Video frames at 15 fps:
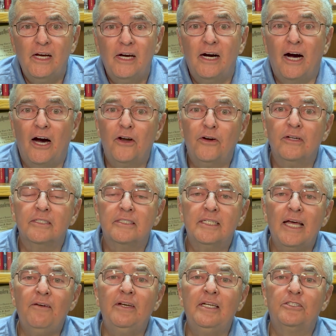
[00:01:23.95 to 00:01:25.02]

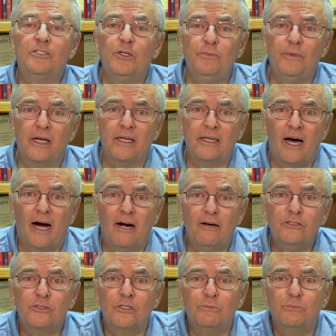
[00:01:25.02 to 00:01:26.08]
$172 million
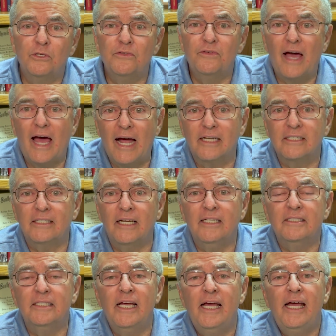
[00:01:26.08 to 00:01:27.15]
to improve
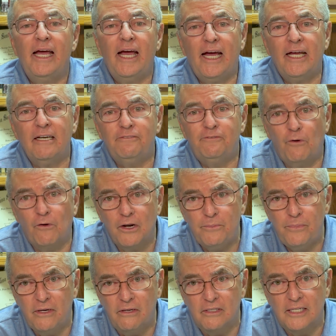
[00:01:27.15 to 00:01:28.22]
access and
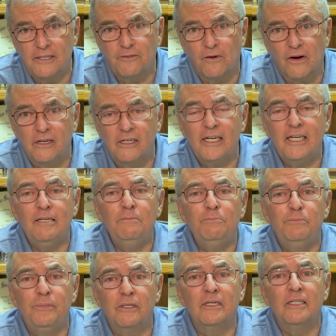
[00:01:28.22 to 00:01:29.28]
affordability for
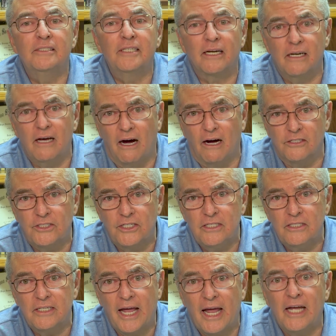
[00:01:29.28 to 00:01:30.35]
clean building
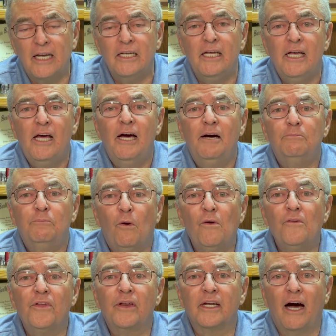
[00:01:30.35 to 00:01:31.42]
technologies, and
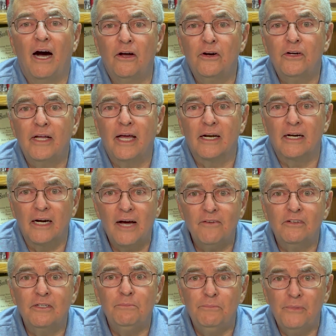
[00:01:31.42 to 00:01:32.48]
more than
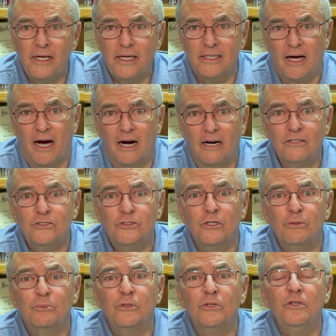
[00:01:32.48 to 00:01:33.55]
$111 million to
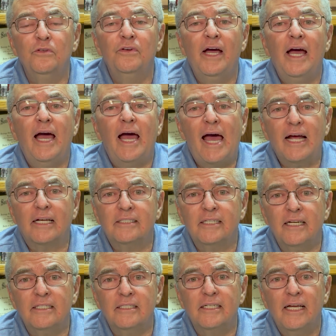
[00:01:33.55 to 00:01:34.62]
improve
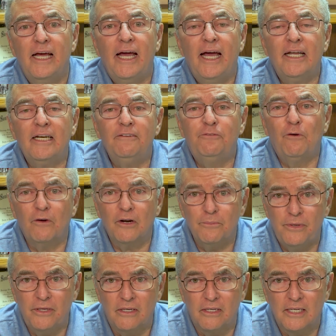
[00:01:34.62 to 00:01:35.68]
access and
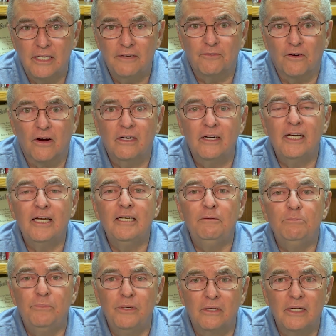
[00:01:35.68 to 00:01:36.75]
affordability for
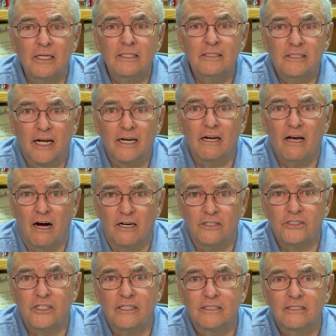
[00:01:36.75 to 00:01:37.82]
clean building
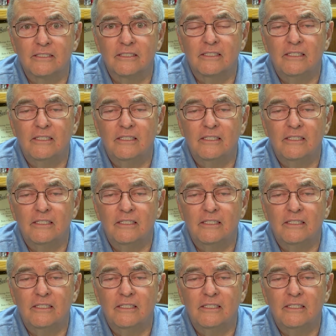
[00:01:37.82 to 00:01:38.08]
technologies.